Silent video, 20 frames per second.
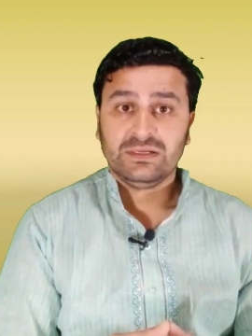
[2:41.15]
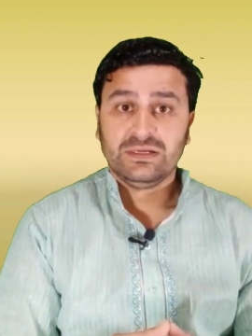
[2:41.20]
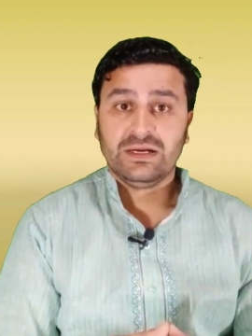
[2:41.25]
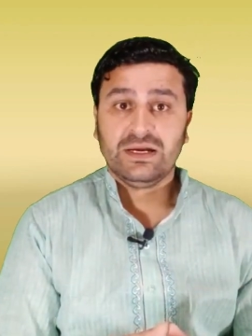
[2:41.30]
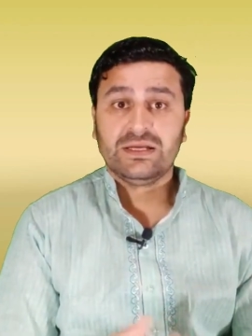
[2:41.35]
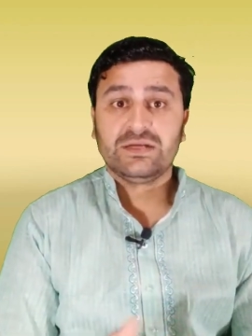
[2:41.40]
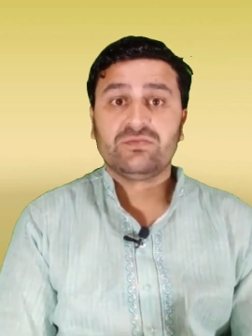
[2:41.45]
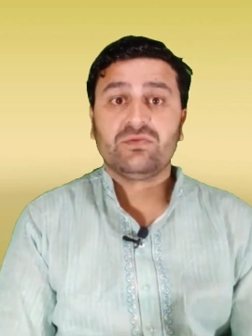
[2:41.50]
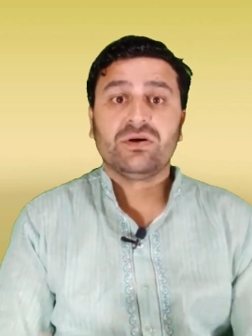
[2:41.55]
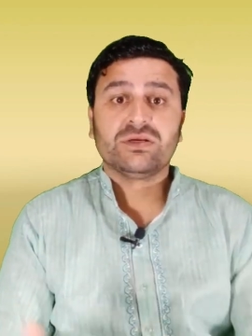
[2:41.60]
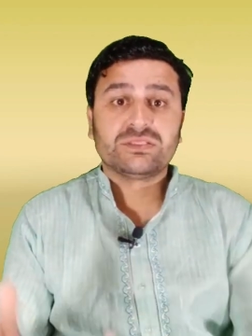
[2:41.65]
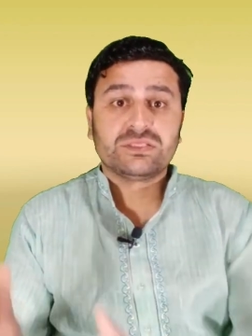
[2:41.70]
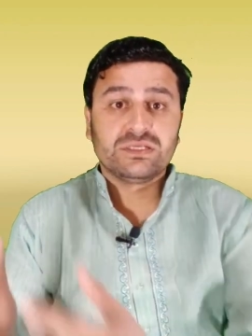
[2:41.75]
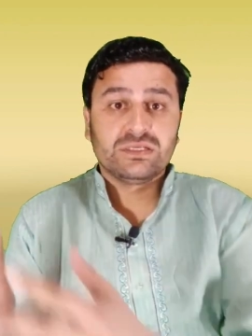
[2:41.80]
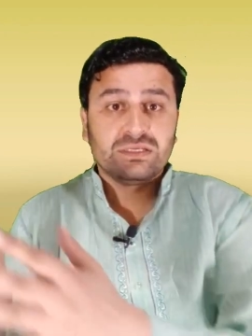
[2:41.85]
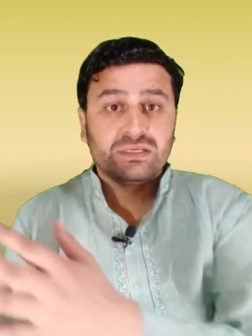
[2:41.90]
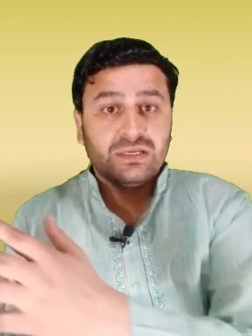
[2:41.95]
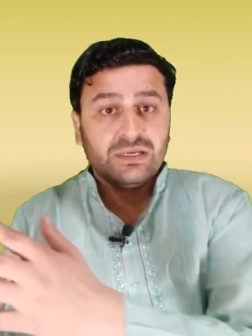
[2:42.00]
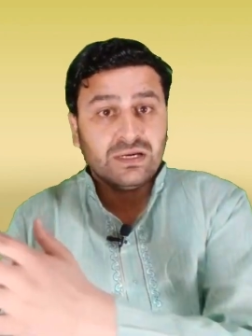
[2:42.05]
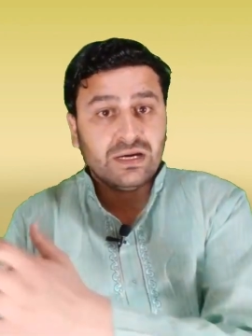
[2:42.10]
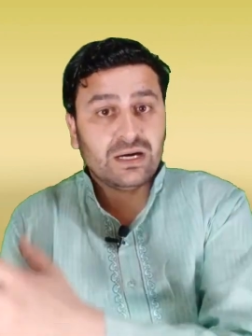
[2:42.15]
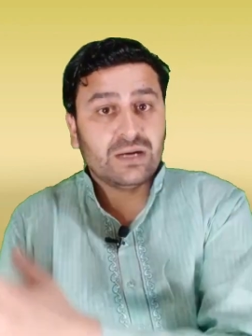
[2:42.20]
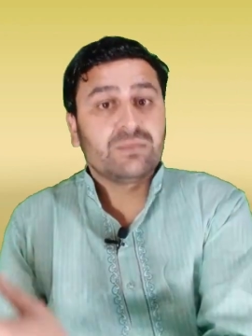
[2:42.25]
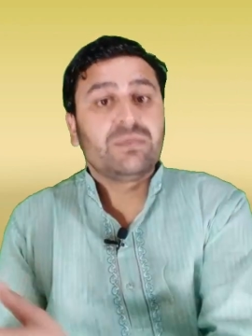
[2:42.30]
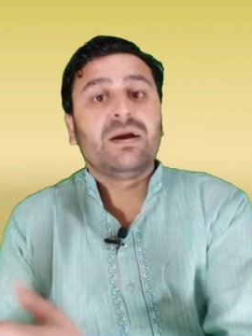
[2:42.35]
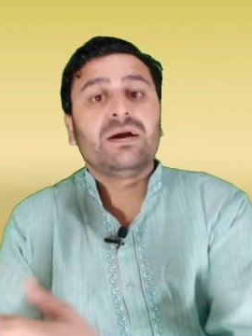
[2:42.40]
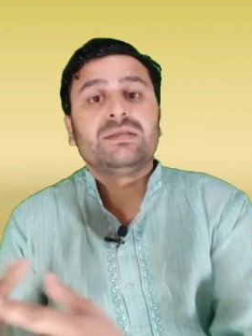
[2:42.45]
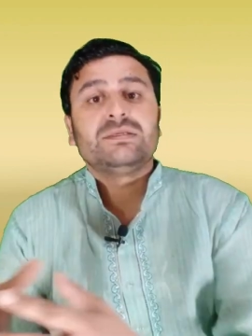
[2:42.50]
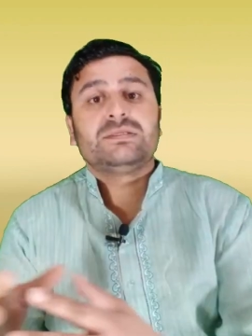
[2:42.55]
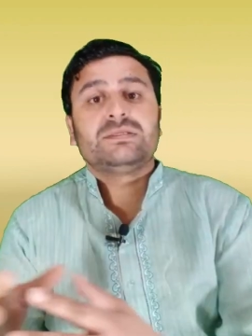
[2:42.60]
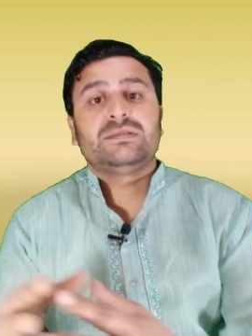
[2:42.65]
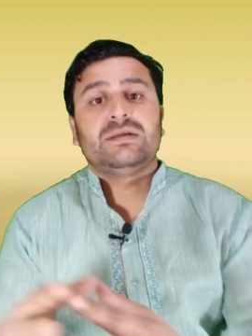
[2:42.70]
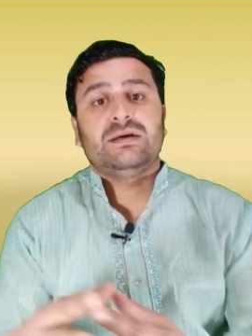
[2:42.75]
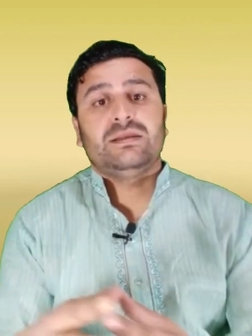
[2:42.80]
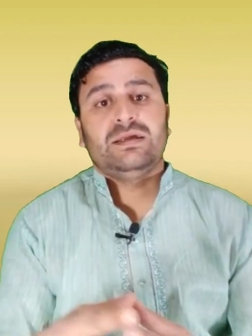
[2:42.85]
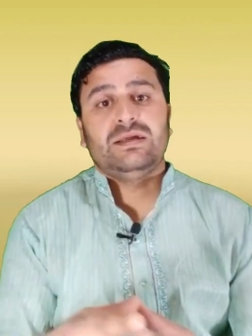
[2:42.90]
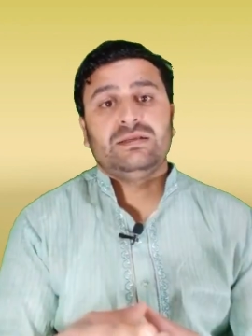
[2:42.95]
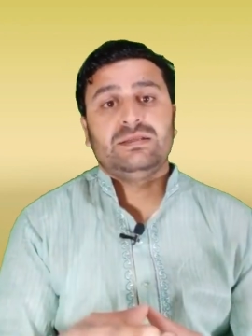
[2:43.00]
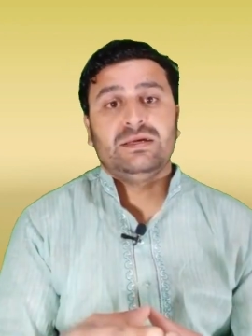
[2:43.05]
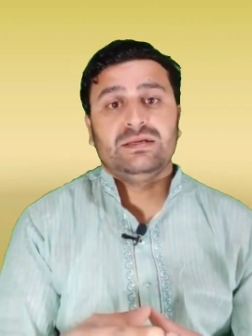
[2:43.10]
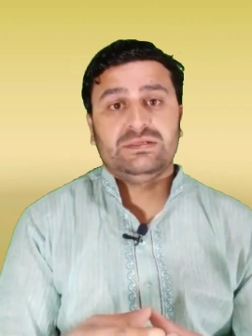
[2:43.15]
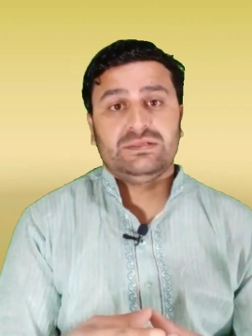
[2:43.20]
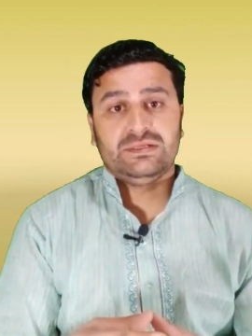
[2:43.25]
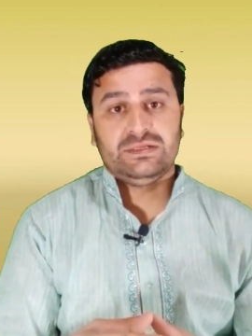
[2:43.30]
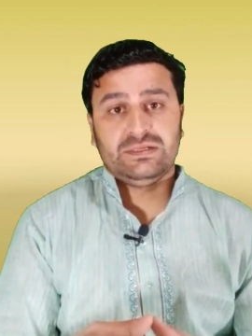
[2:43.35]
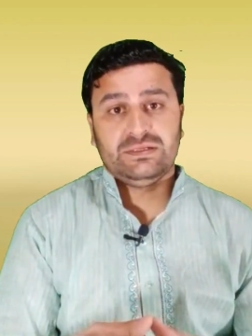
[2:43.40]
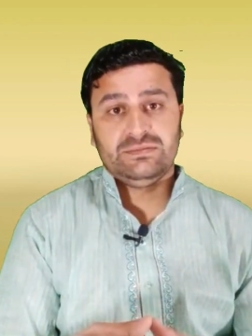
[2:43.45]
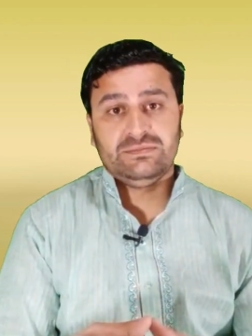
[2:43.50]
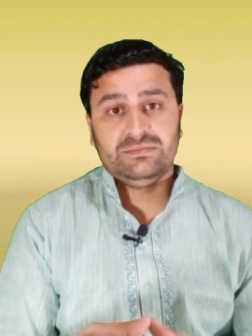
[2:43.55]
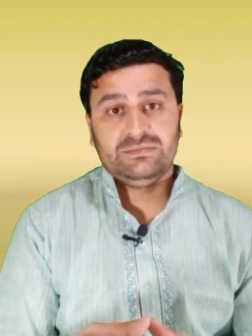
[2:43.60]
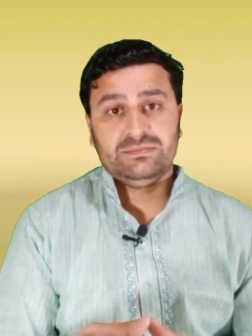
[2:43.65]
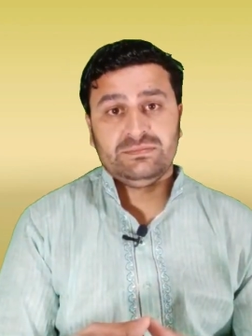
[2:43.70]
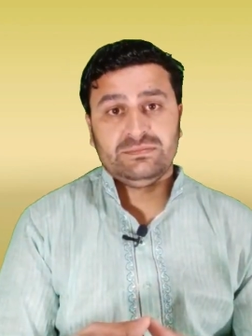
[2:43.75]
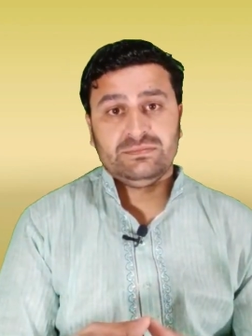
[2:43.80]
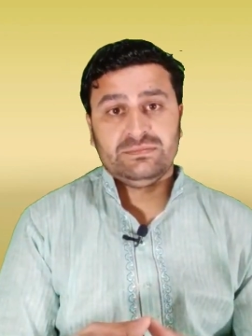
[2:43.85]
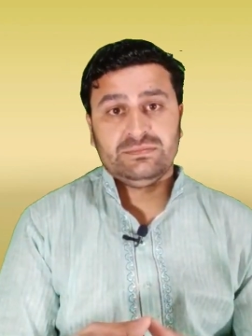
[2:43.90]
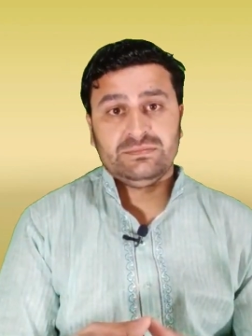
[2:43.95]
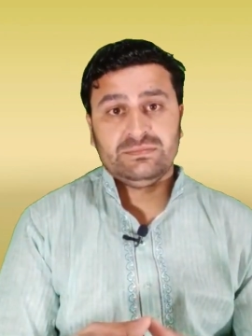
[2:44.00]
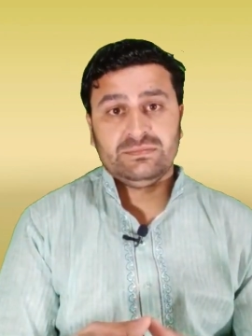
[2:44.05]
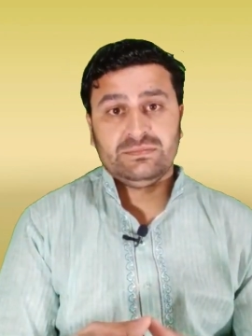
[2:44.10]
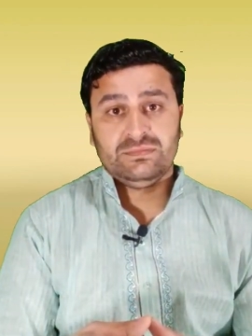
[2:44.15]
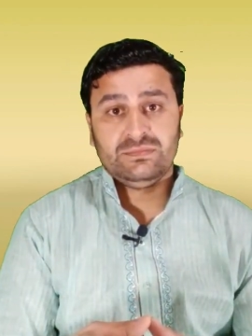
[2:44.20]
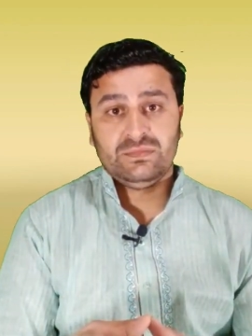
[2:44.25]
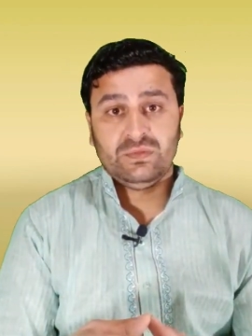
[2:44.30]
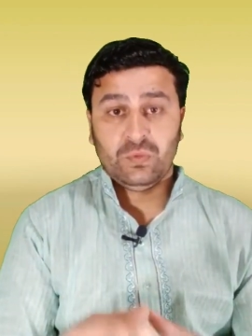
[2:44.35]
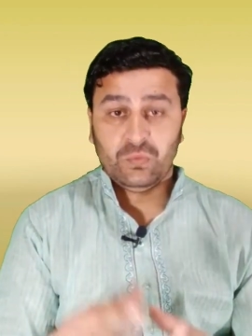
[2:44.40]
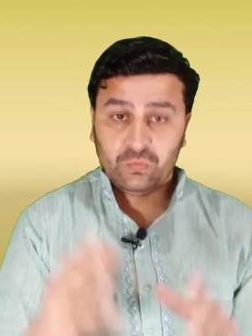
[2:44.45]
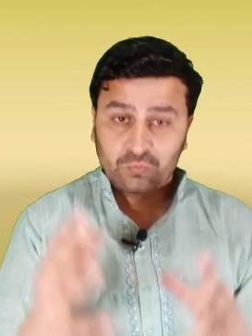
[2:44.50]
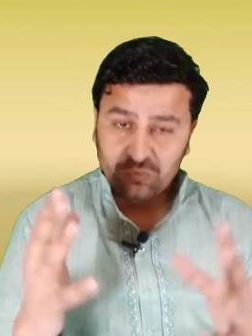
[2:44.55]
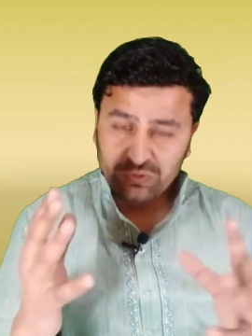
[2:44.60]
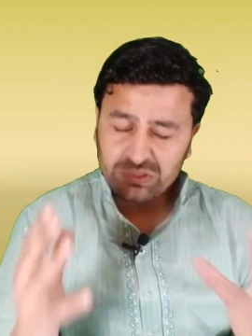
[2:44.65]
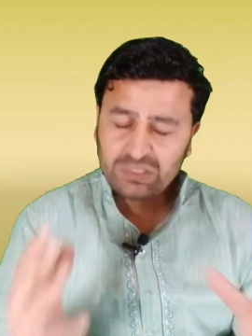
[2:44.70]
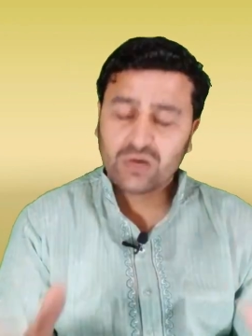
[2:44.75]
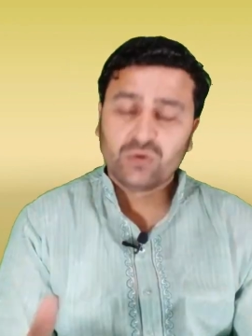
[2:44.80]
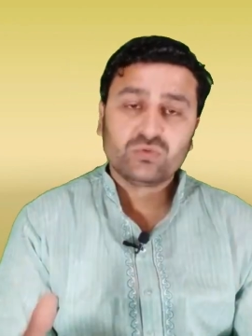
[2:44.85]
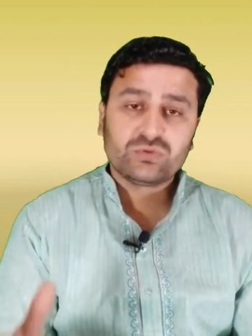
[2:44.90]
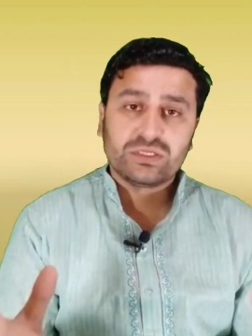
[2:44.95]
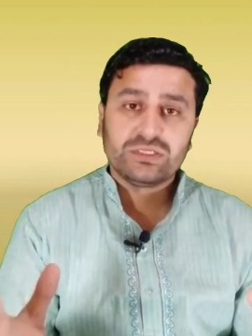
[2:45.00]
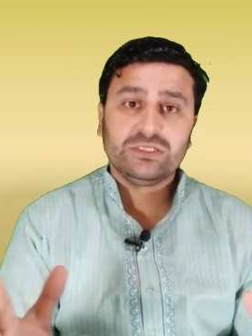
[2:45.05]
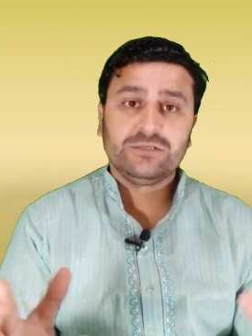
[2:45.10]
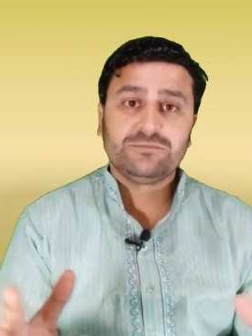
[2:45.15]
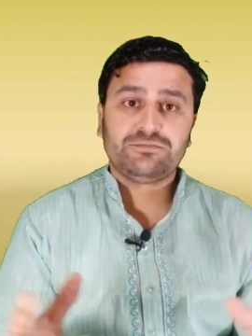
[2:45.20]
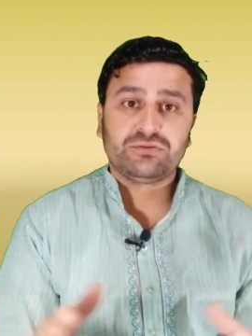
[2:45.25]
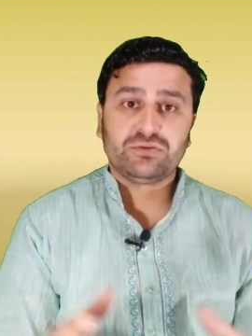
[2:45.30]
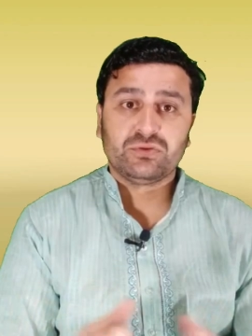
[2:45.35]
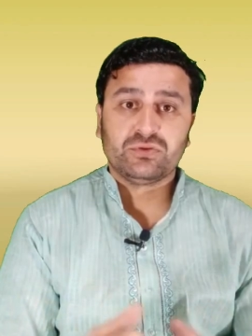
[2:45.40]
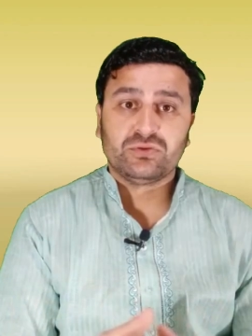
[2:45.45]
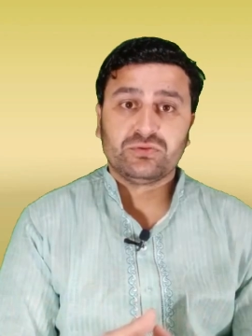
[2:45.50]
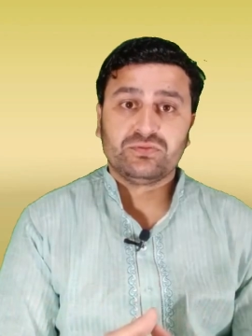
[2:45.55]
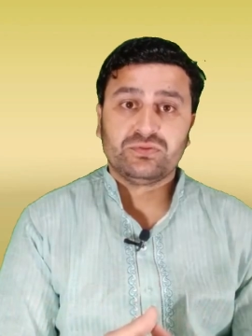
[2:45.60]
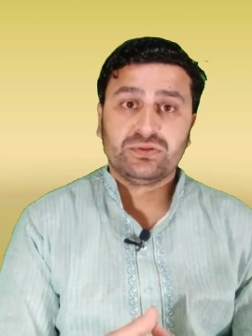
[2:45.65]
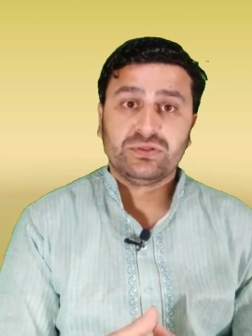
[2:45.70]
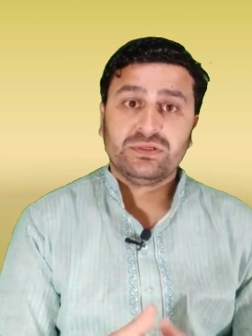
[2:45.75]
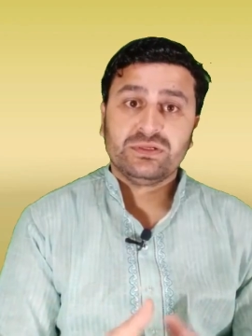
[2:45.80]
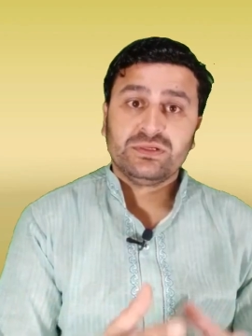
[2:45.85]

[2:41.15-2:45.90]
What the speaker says: and was in Afghanistan at that time, without any proof